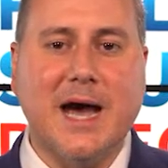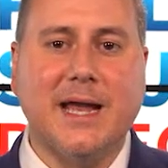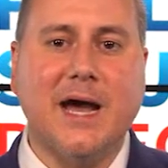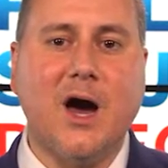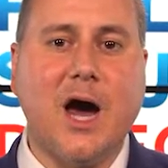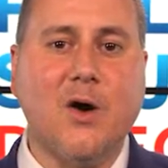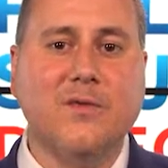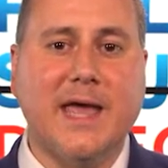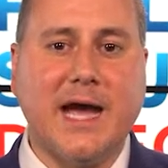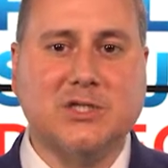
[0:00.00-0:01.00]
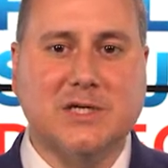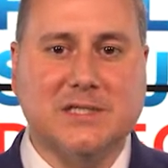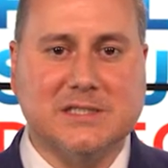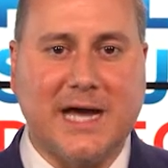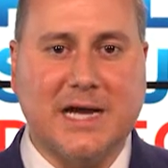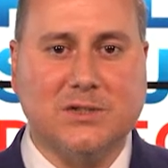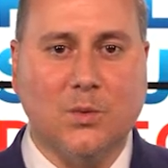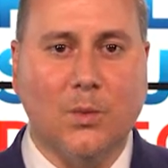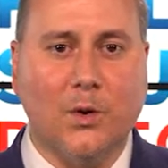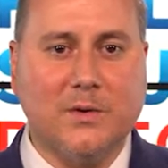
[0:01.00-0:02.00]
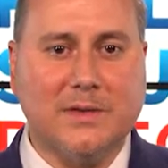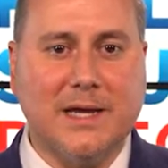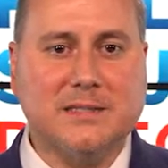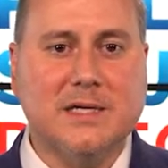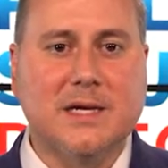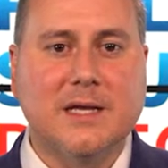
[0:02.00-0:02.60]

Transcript: on how they actually decide to word things.